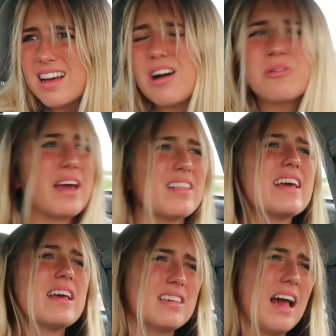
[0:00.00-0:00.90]
Okay,
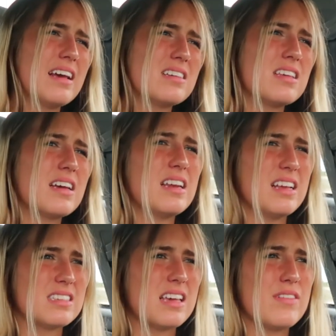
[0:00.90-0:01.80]
like, I guess like
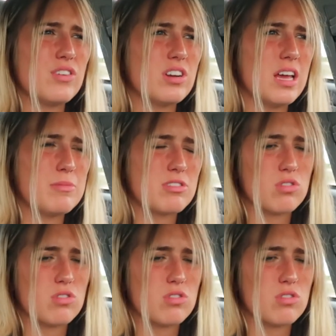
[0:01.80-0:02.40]
an Xavier name is